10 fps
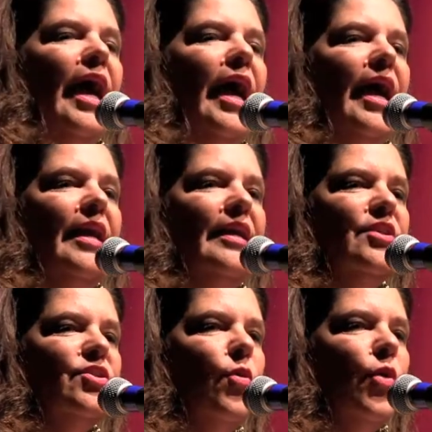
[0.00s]
and
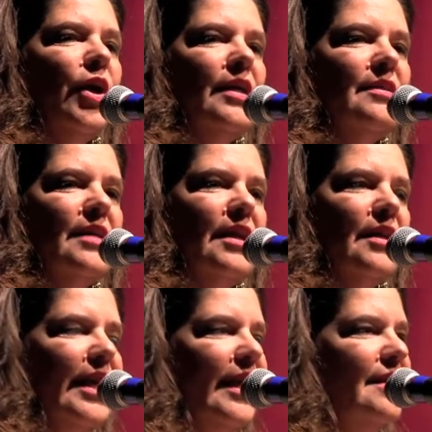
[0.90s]
into organs and
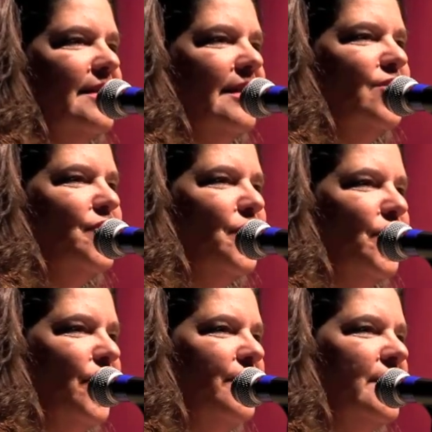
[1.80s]
glands and into the
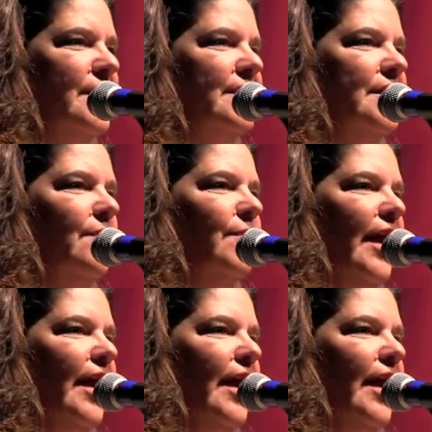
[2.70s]
nervous system,